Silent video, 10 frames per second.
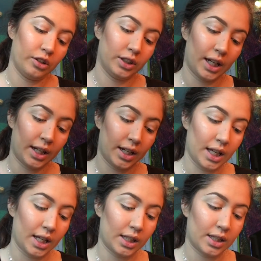
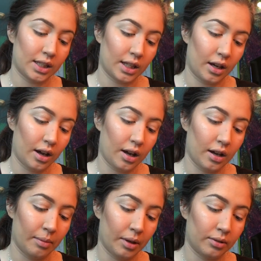Techniques,
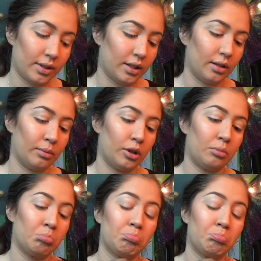I don't see a number.